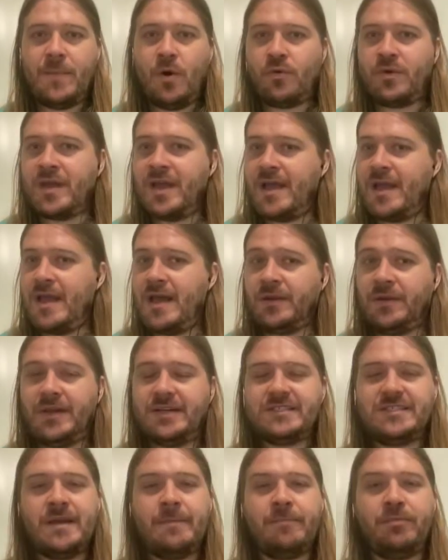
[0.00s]
okay,
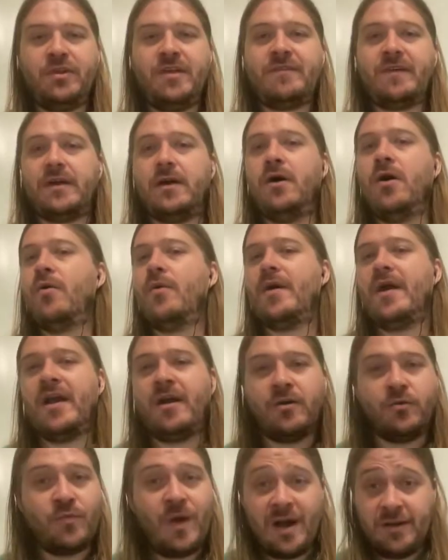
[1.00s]
unless they believe
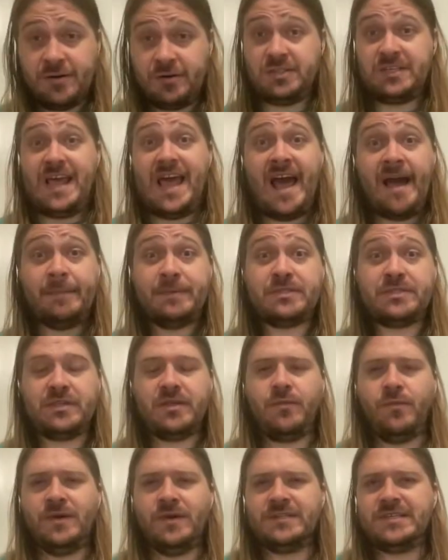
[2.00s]
Aaron Rodgers
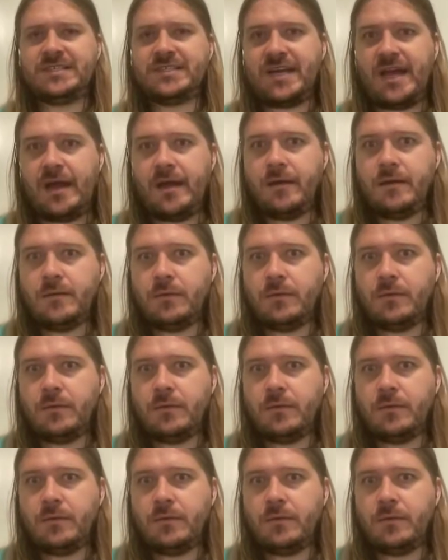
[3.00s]
absolutely wants this guy.